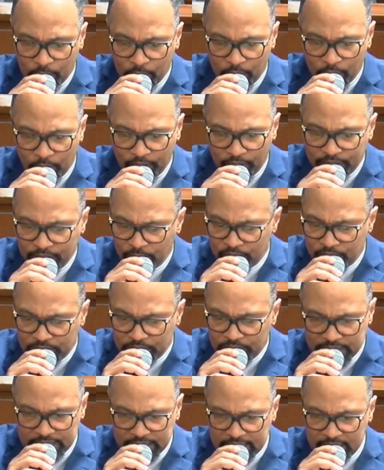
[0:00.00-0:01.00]
Don't you
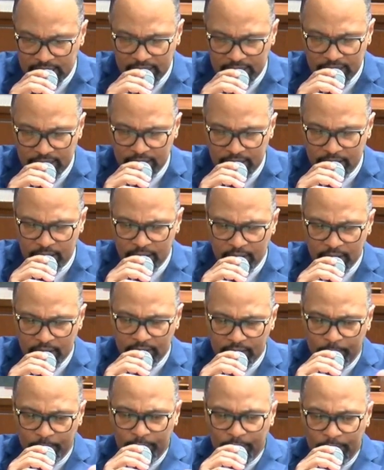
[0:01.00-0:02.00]
see the, the
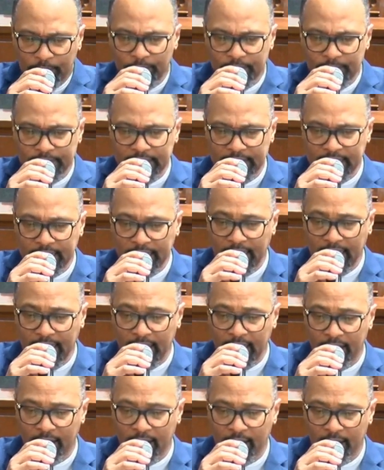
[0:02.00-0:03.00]
birds in the air?
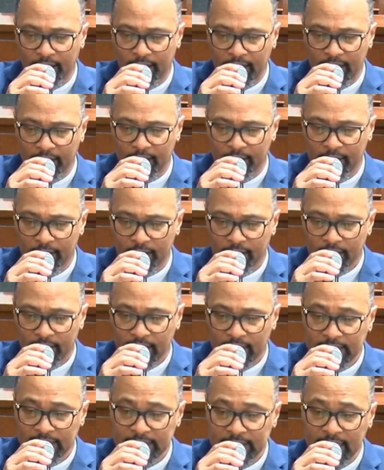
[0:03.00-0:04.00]
And he's
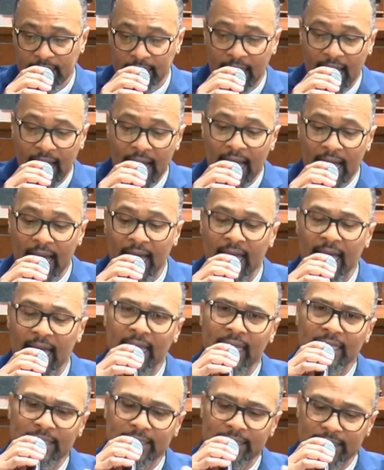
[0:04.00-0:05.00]
saying, I
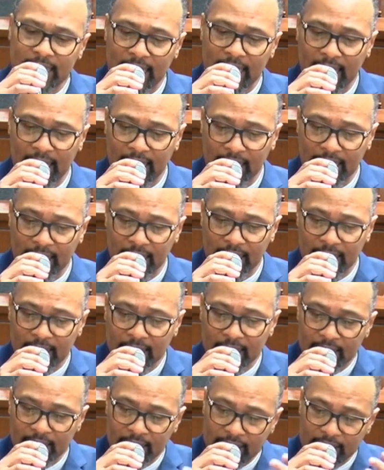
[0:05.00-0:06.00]
take
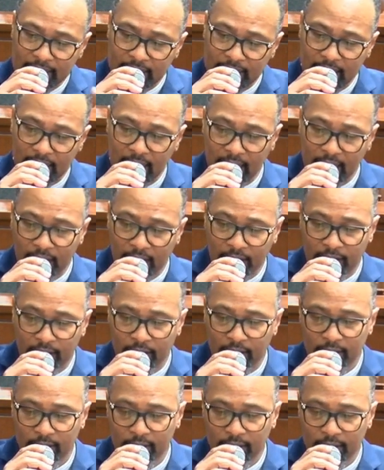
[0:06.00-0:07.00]
care
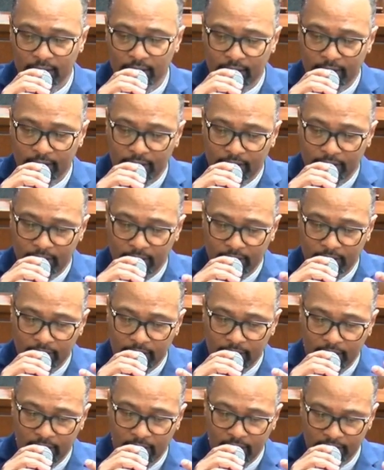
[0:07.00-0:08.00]

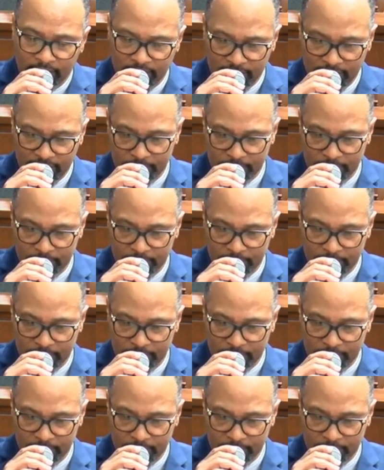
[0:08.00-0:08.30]
of them.